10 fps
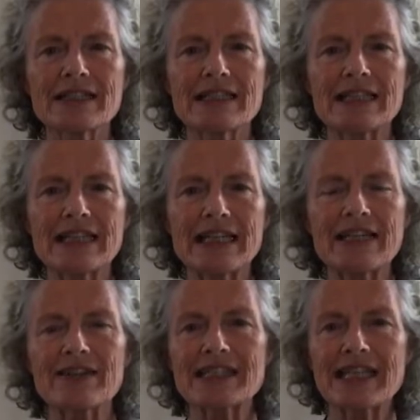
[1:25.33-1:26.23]

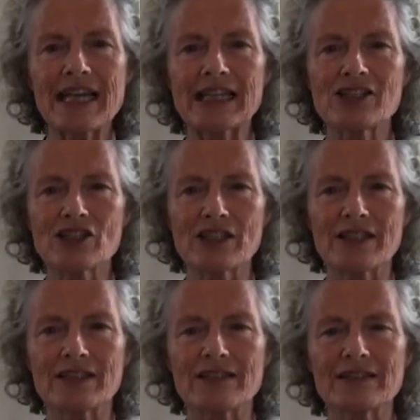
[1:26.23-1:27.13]
getting the
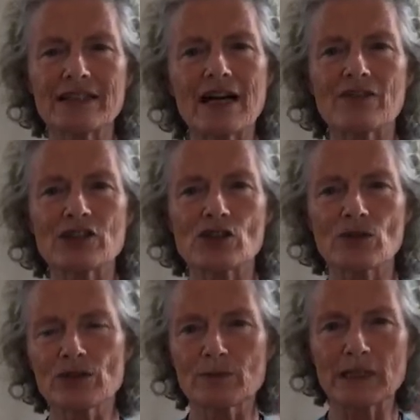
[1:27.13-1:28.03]
tension of the
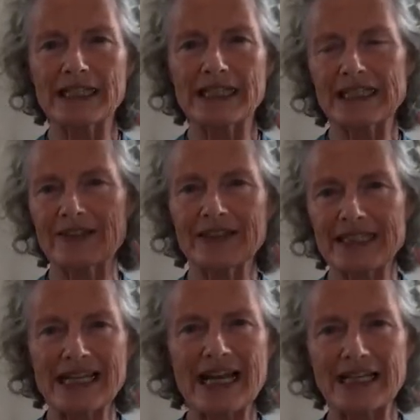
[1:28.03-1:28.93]
shoulder blade and the
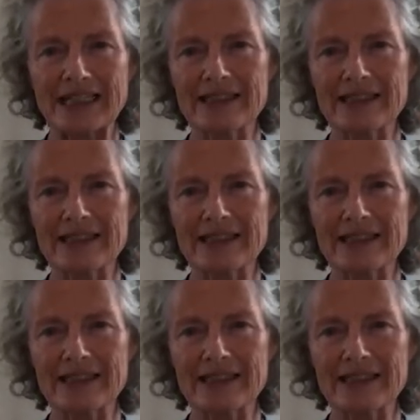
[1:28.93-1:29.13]
neck.